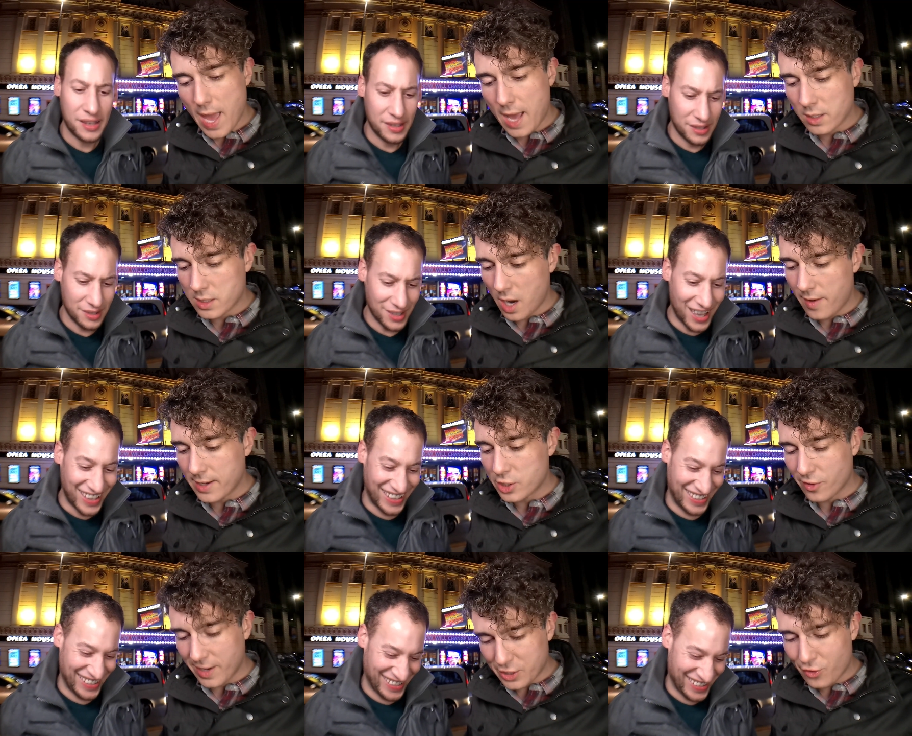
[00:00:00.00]
Speaker 1: the hell the
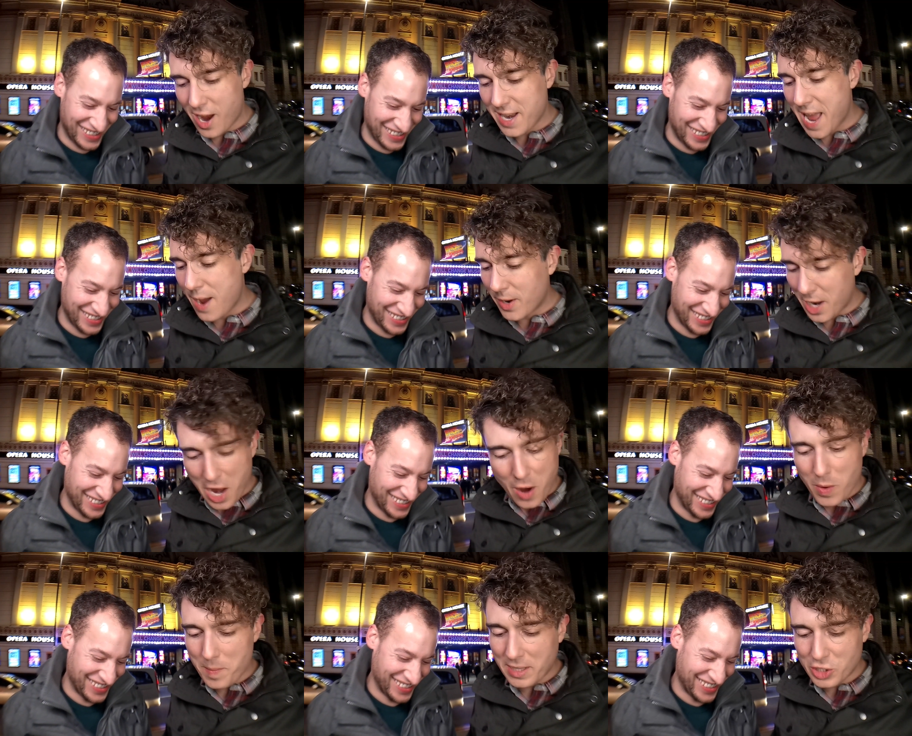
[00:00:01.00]
director is right now, and I know
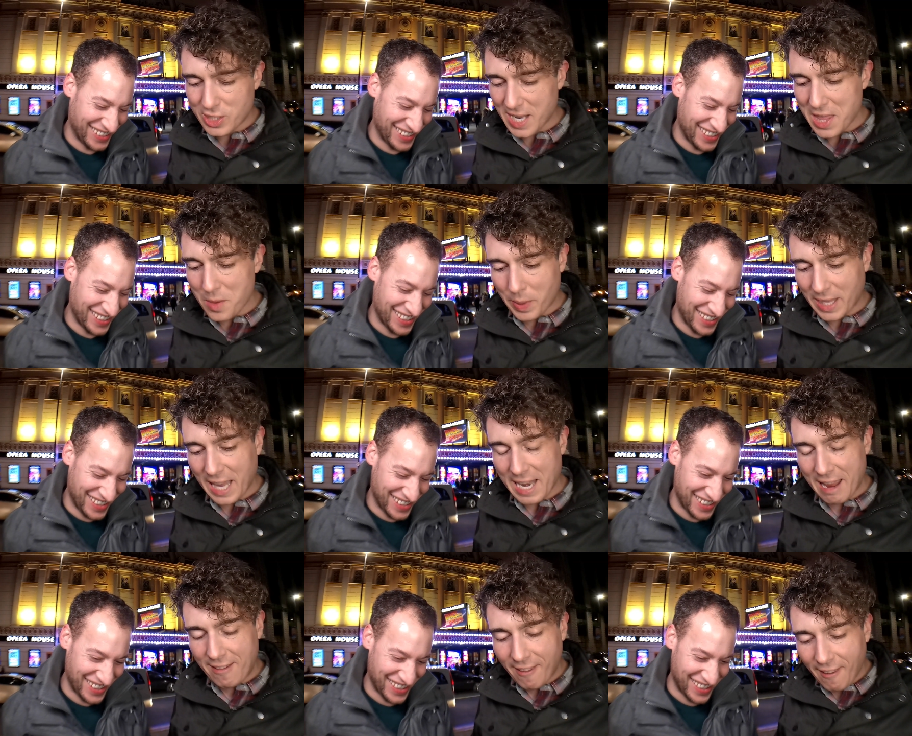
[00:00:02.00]
we mentioned it at the
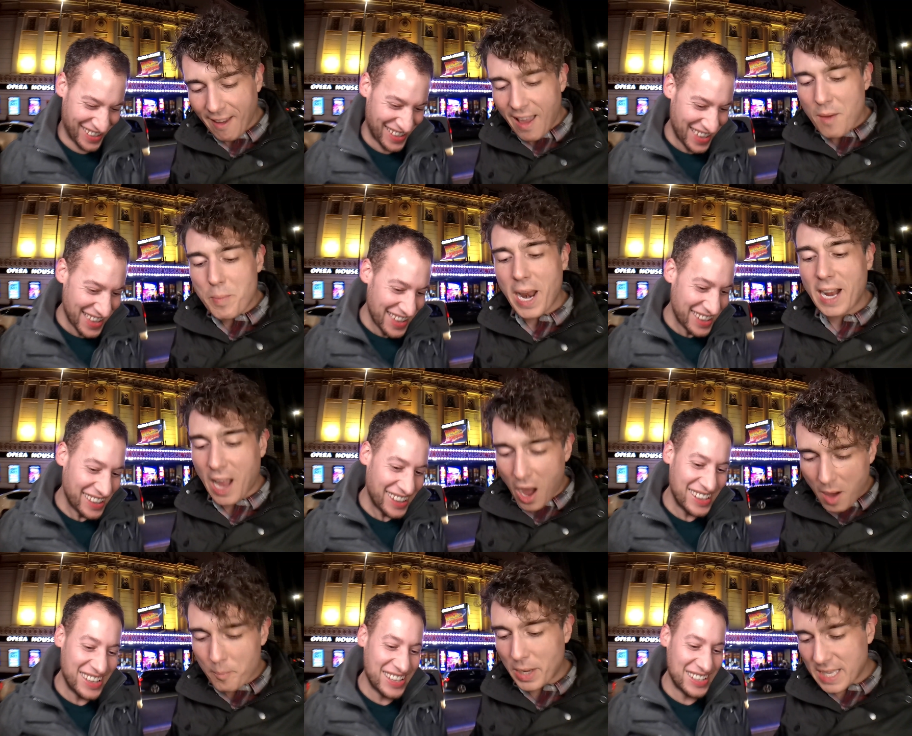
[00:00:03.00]
beginning, but I
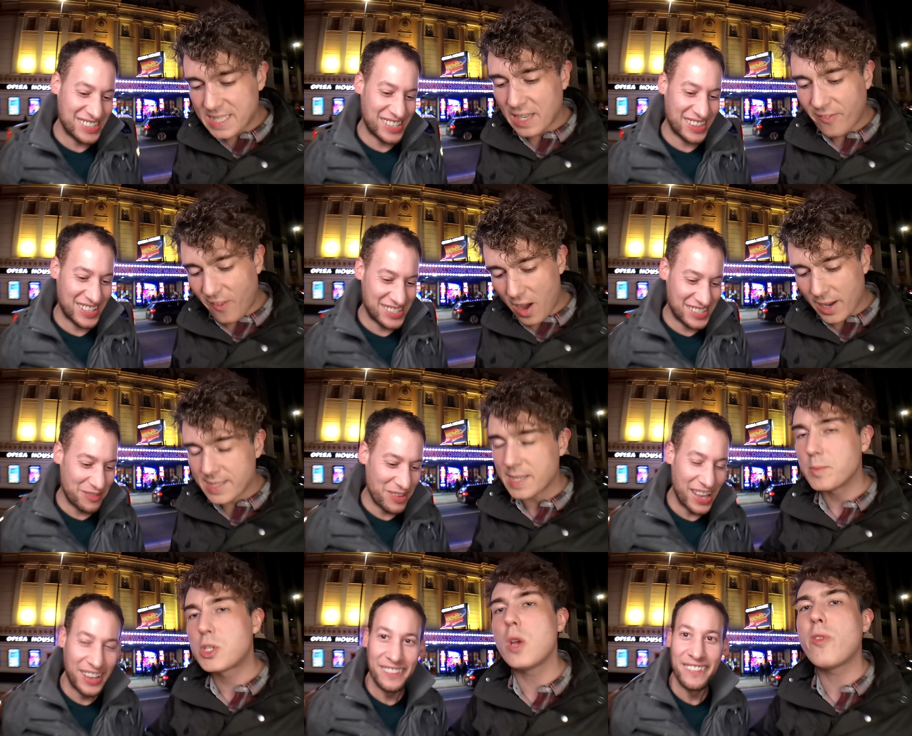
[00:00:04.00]
can't bloody find
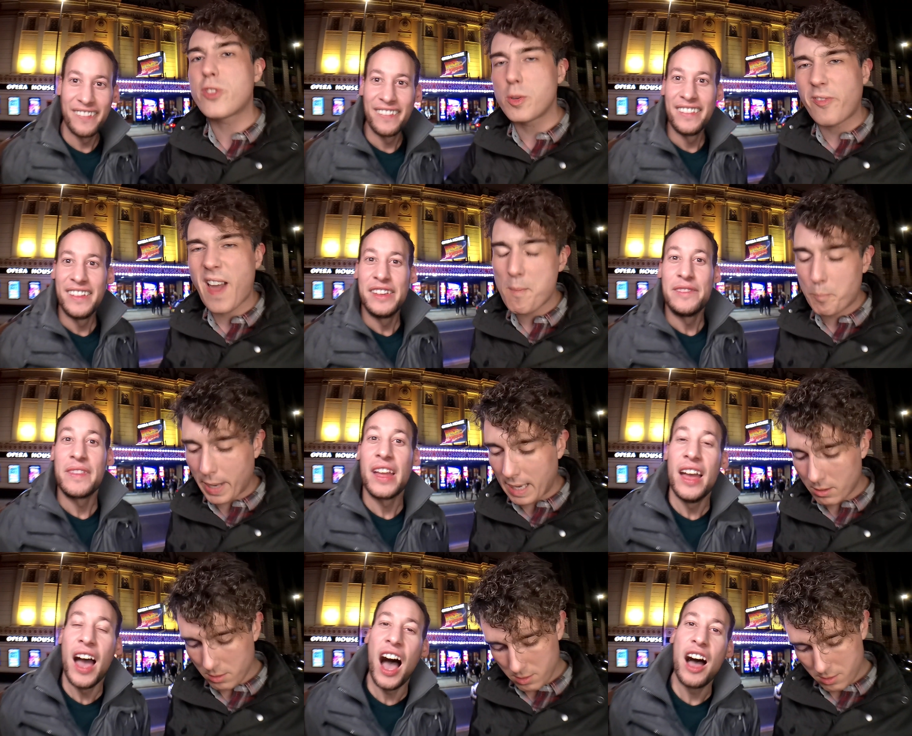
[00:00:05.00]
him. Do some vamping.
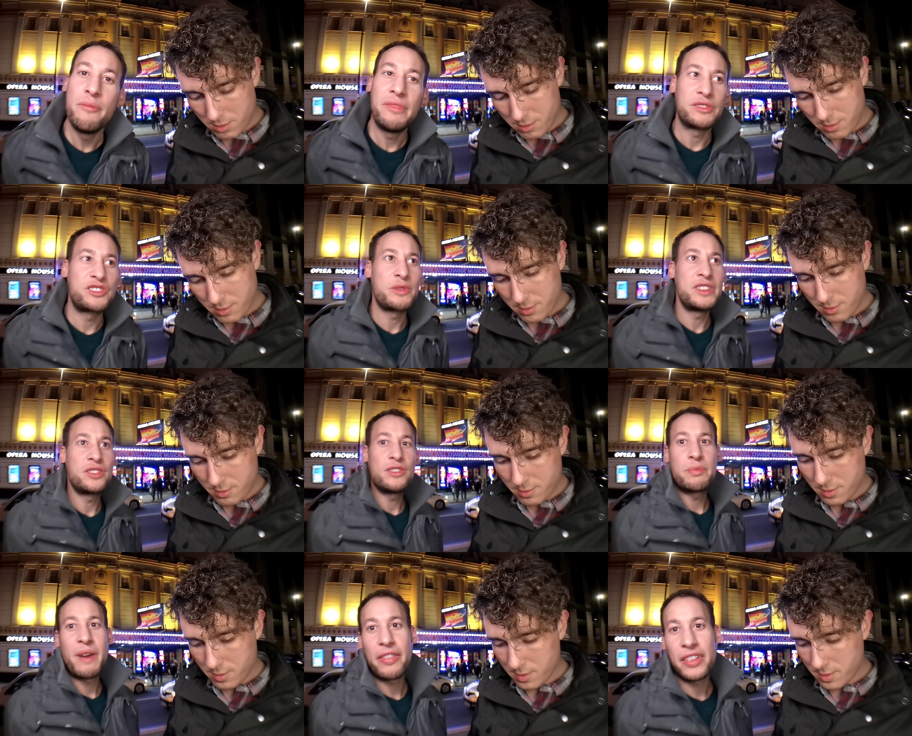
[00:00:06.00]
Speaker 2: Um, should we
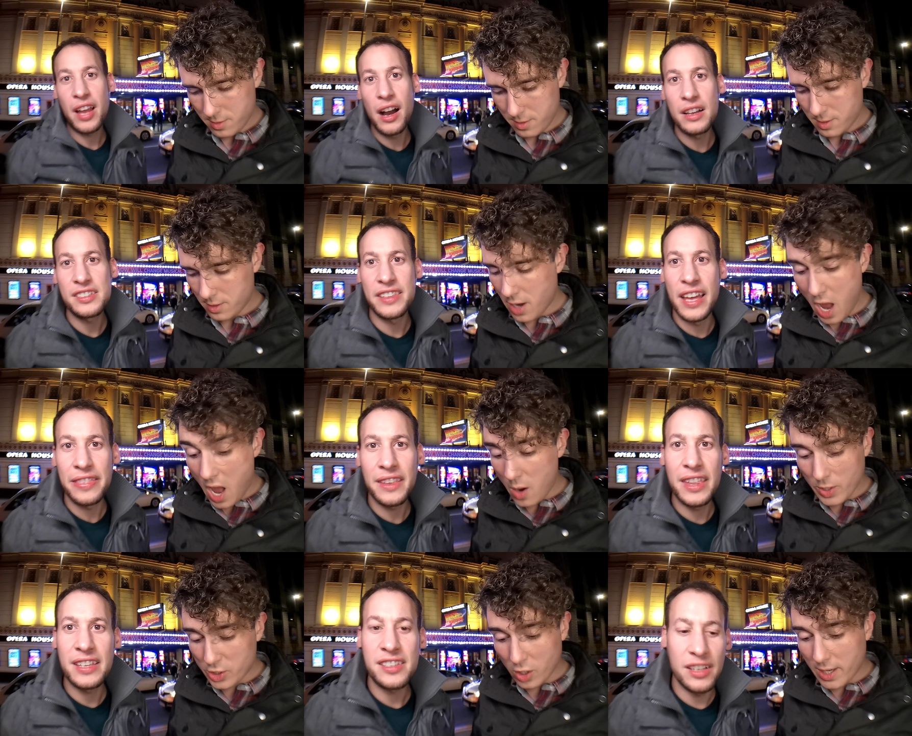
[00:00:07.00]
talk about the cast? No, then?
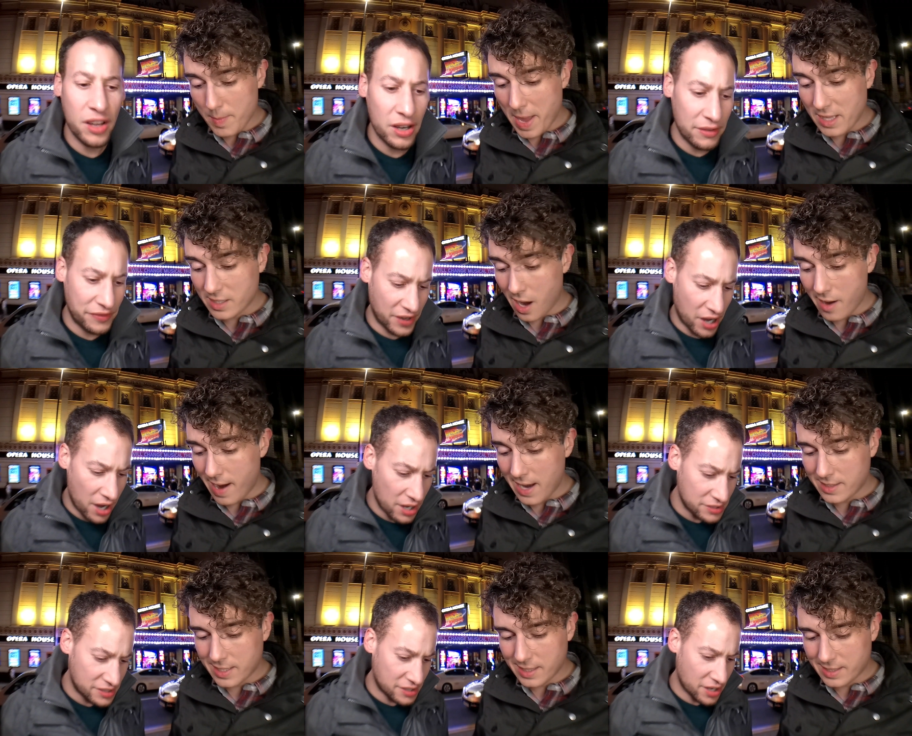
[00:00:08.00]
we're There's talking about the
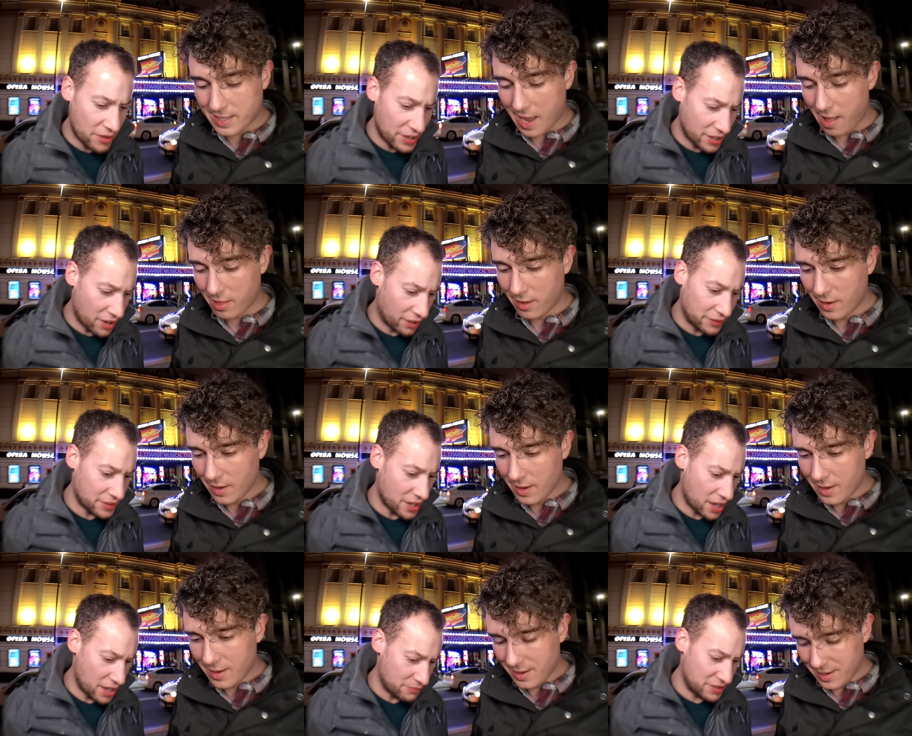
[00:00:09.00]
director still. Going
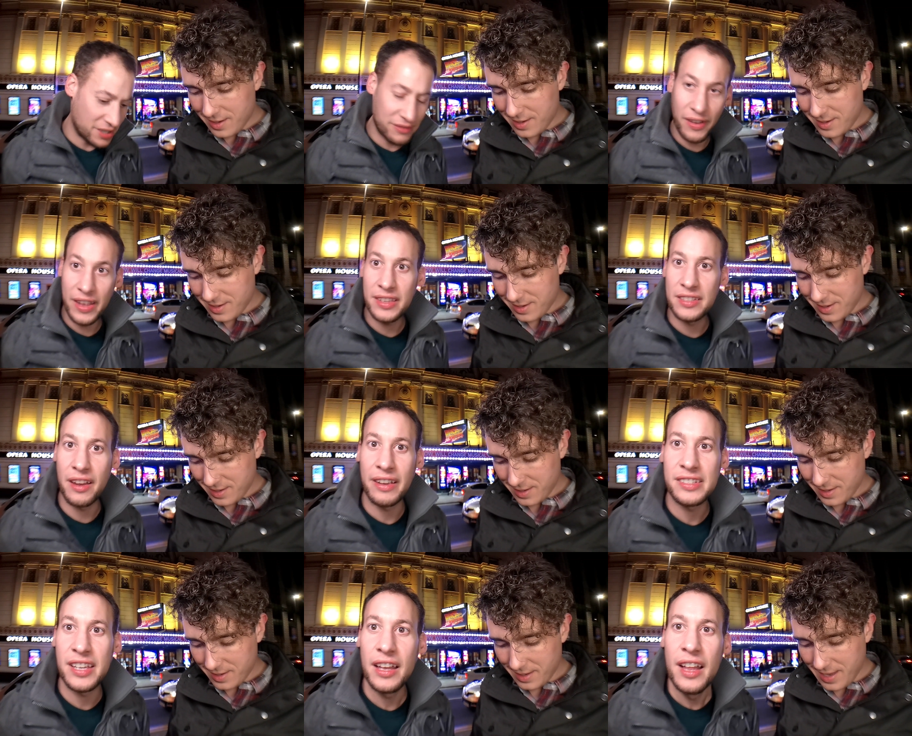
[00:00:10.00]
on. Um, you can find the
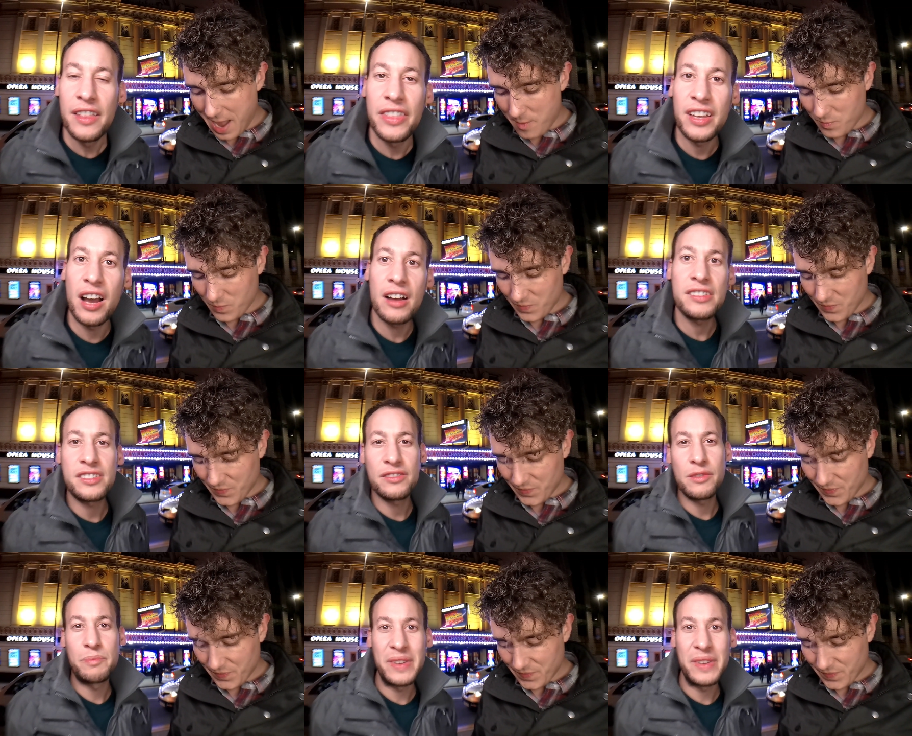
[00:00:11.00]
director. Yeah. The cast are